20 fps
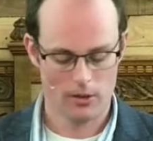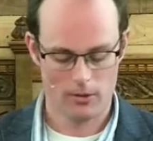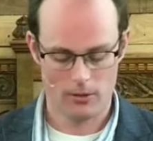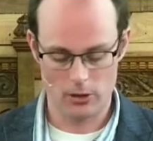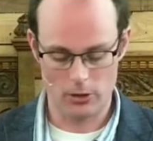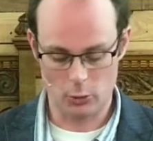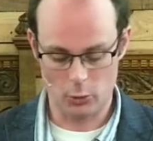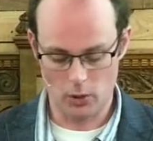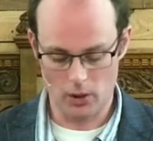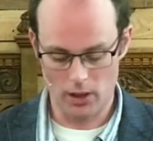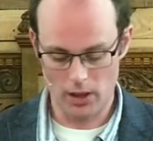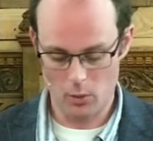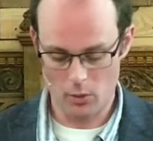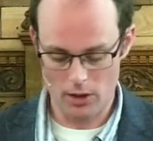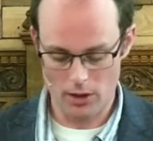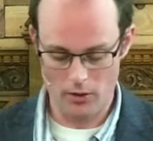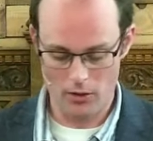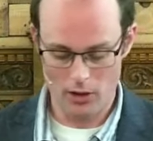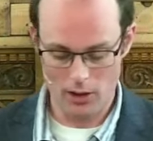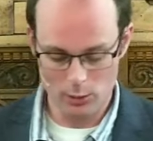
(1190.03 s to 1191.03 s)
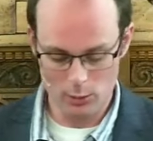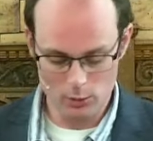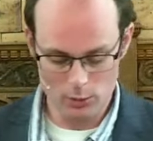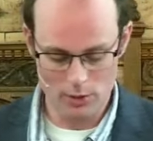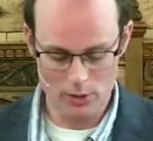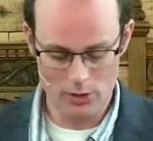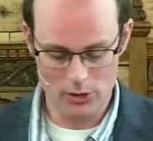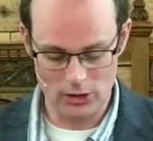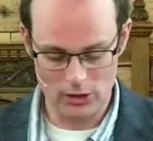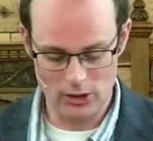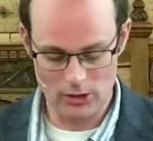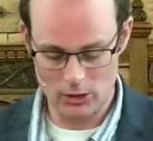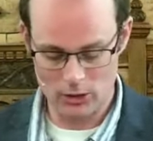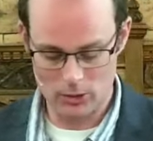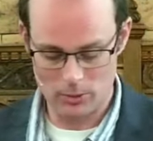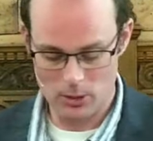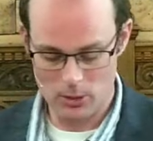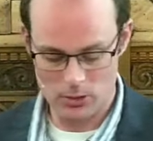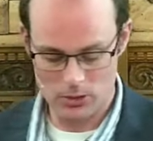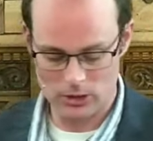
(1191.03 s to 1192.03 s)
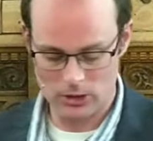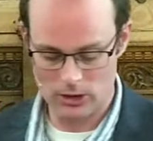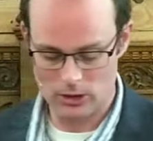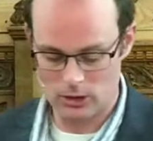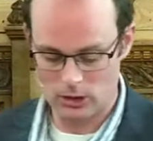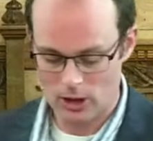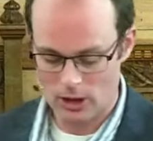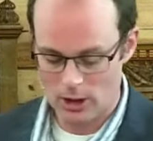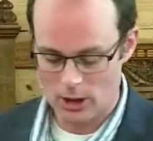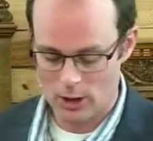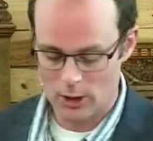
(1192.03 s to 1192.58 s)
Verse 21 And the Lord said to Moses,